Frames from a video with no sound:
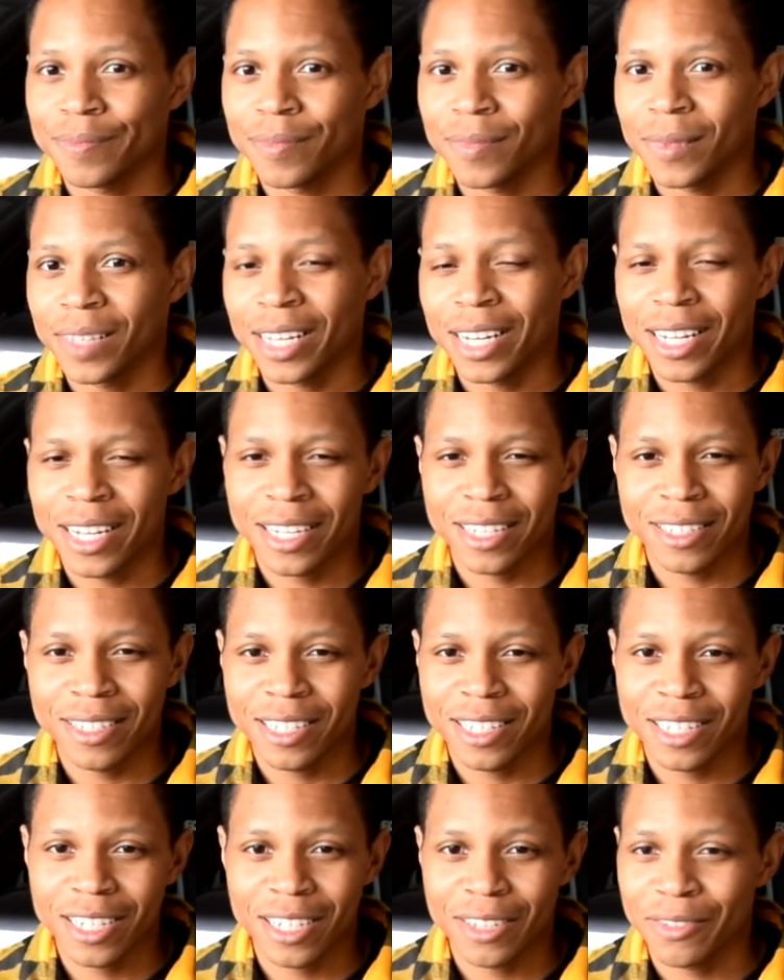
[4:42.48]
that I can
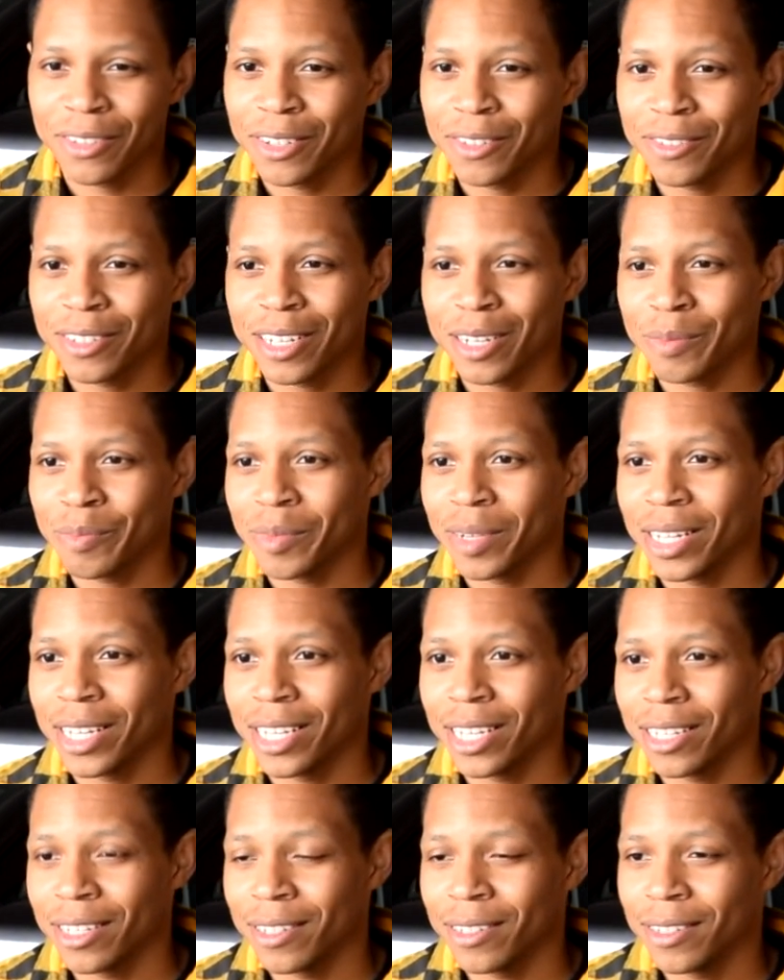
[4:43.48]
think of off the top of my
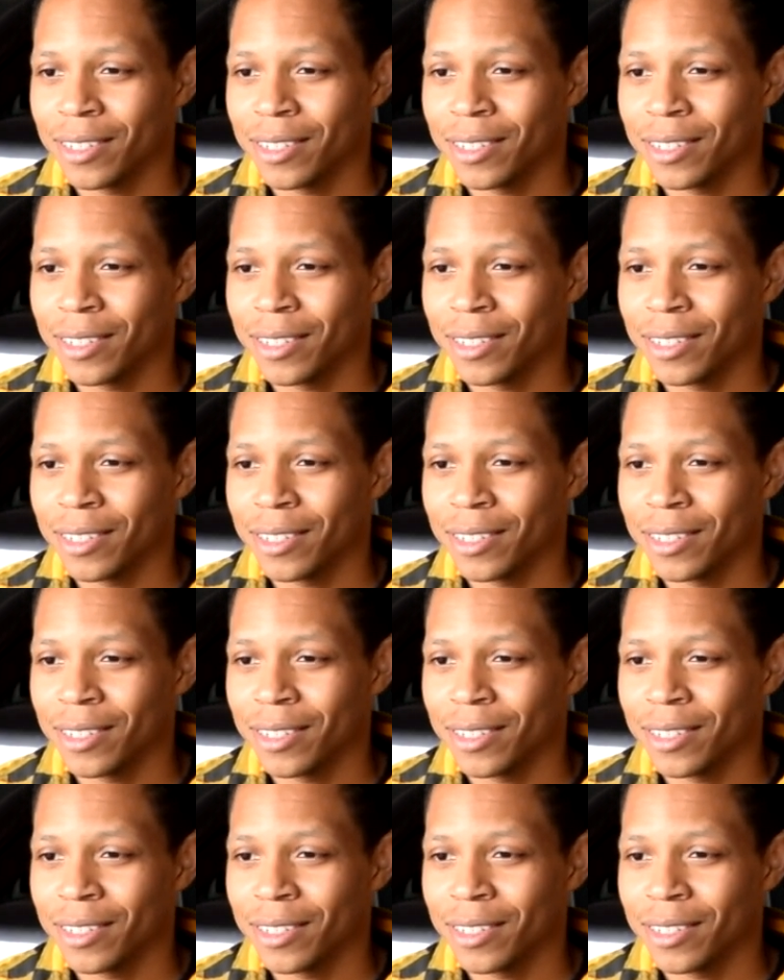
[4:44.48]
head.